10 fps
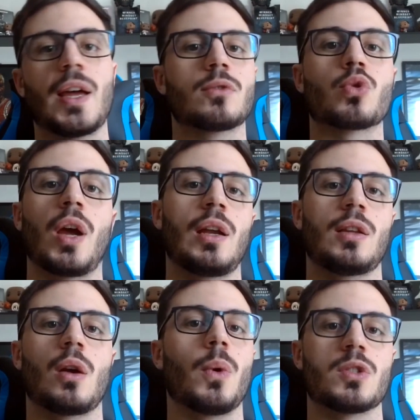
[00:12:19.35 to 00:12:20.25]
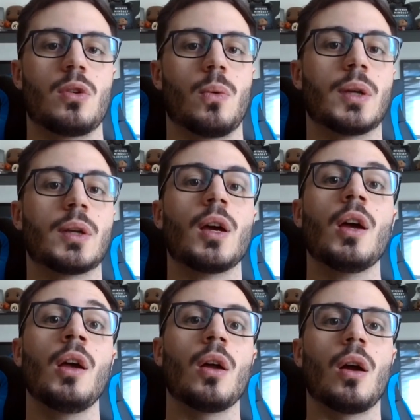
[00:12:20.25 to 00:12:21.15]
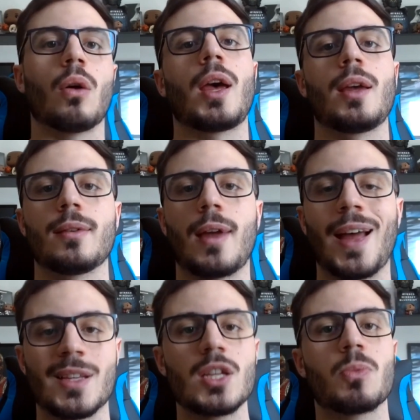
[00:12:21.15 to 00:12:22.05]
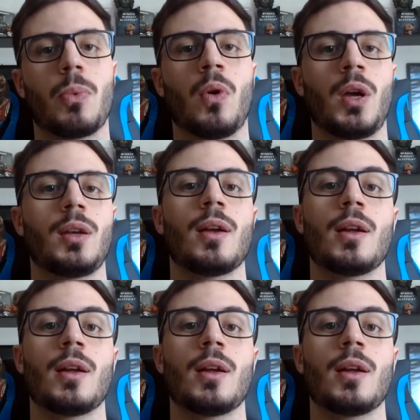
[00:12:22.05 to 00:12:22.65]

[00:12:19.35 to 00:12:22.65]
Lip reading: that training that I was doing. Okay, at this point,